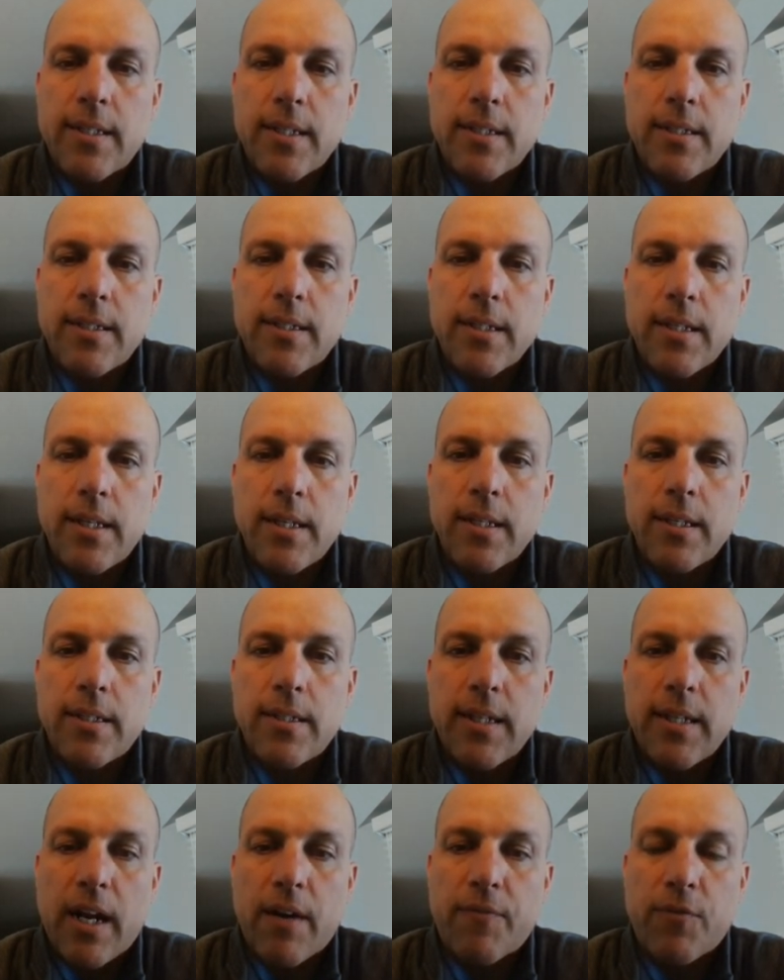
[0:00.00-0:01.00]
This
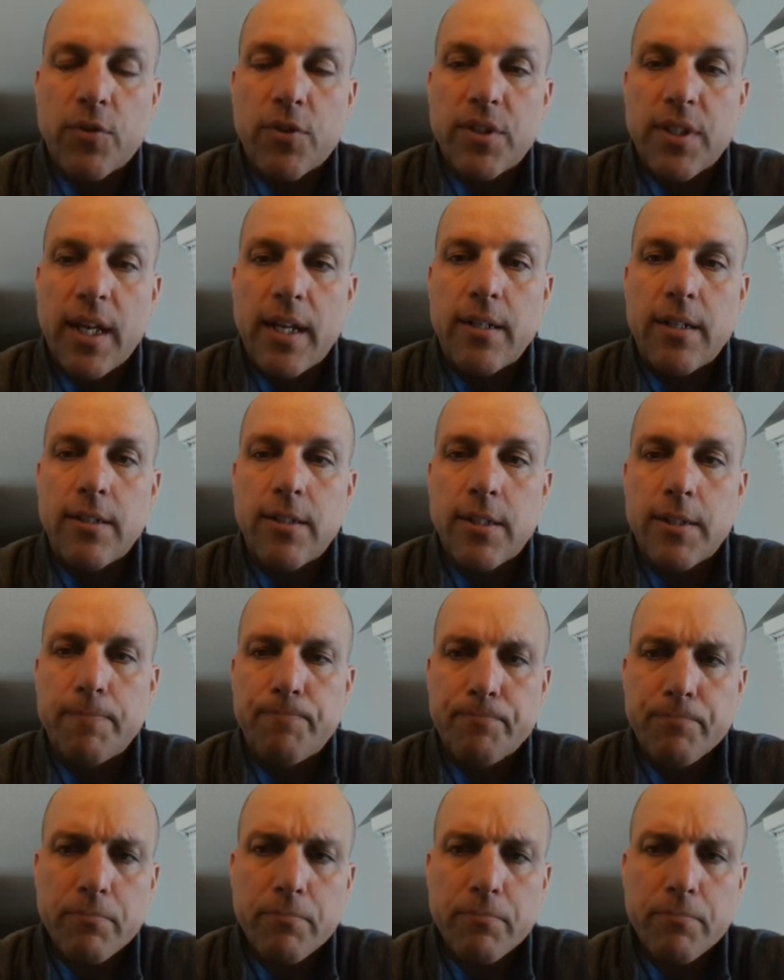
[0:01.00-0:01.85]
is not a full sentence.